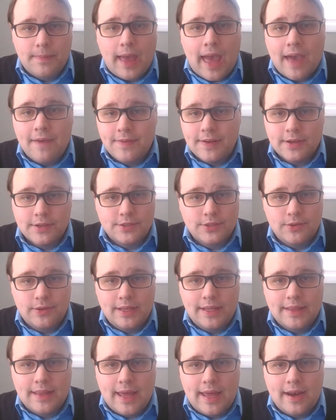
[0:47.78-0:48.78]
heavier
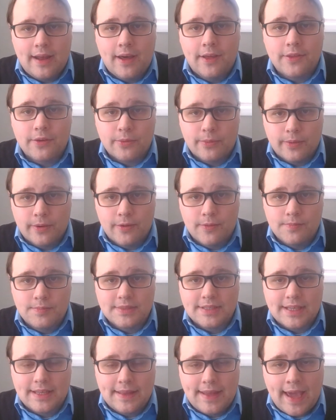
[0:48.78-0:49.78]
duty than other
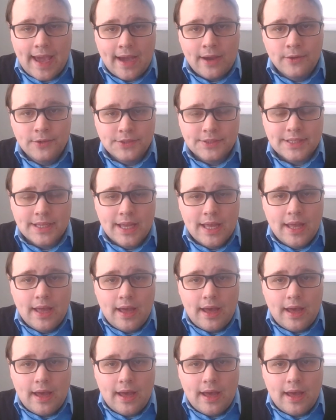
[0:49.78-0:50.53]
rooms in the house,